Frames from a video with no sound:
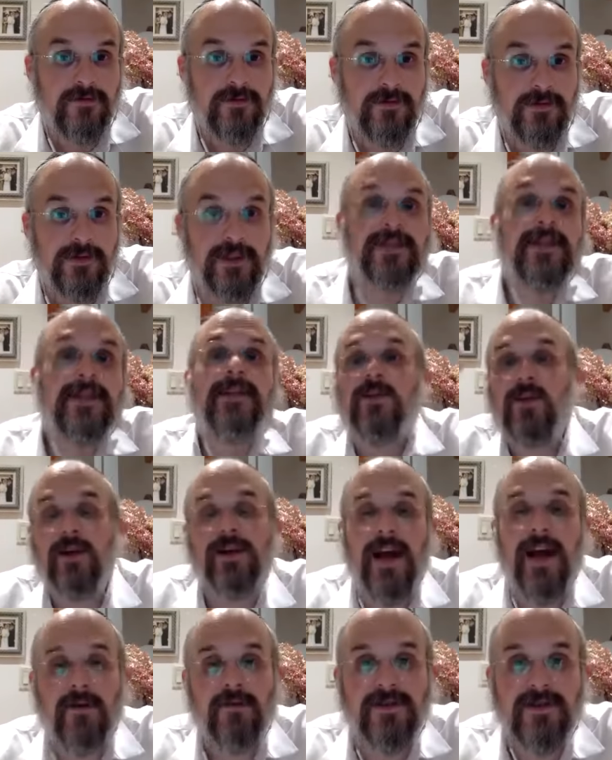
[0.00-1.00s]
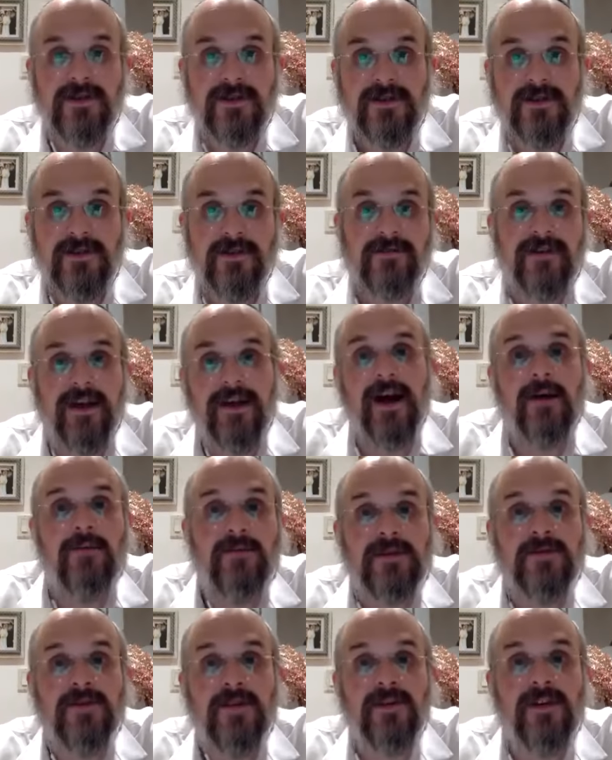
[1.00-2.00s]
Let's say it's 20 amos. 10
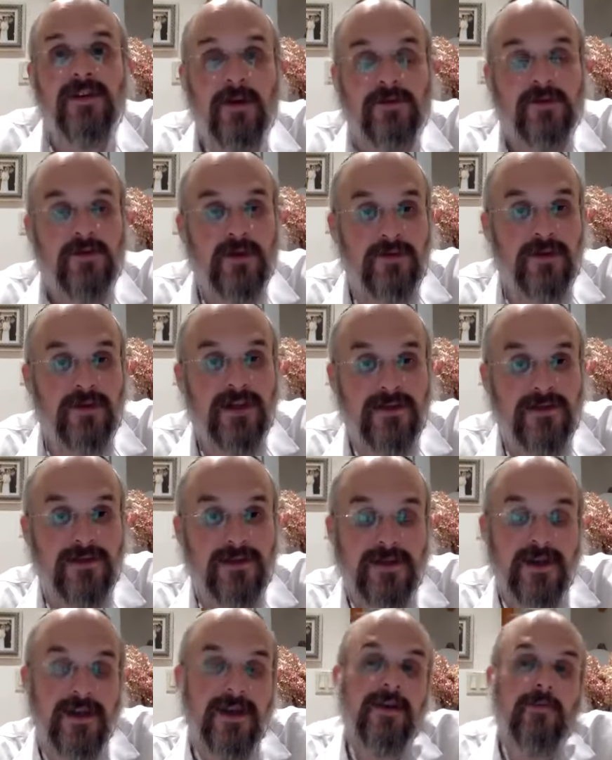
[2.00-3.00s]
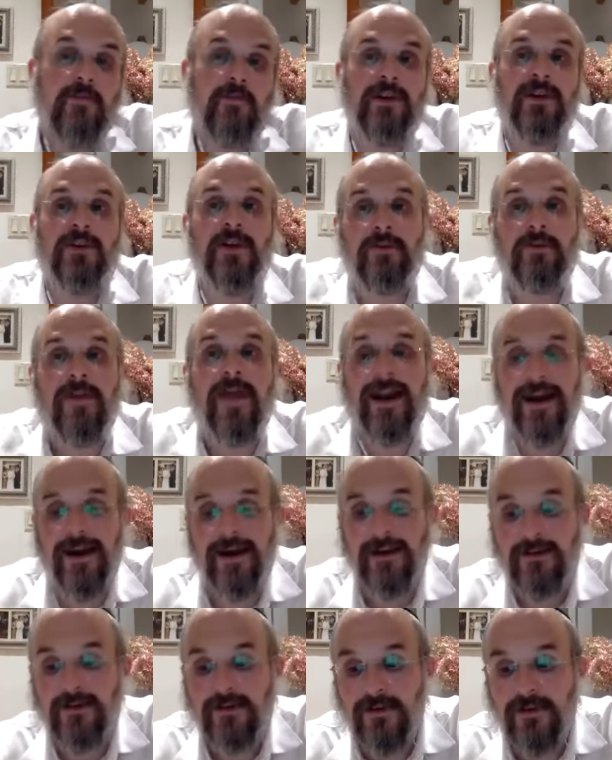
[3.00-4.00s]
amas, 15 amas, whatever it is, build up to that
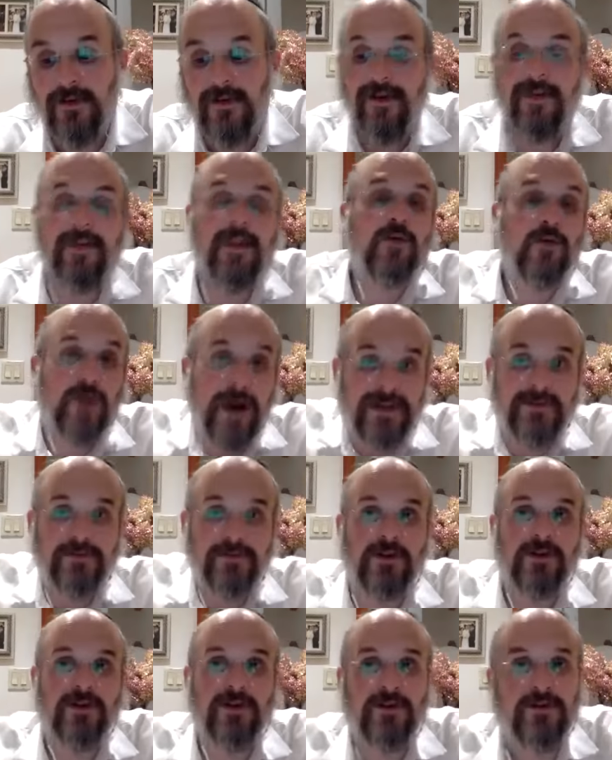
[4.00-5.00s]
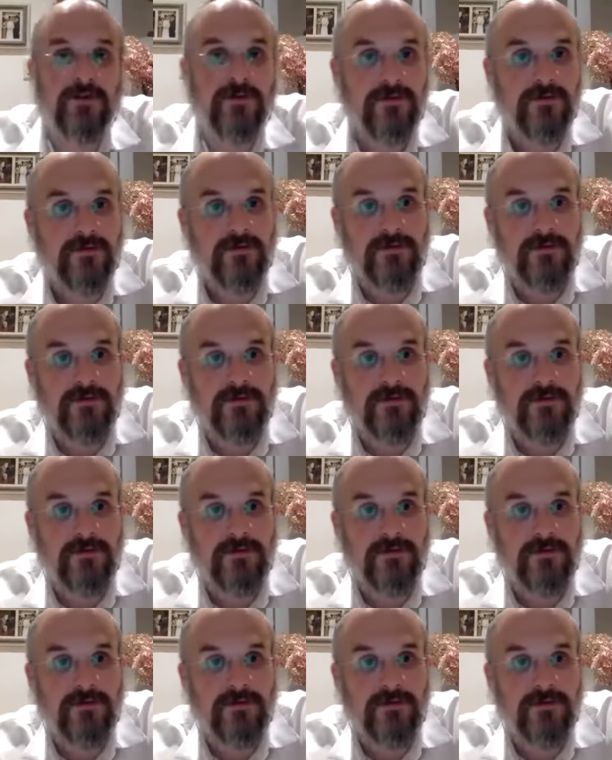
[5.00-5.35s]
height, and then rest, put curtain.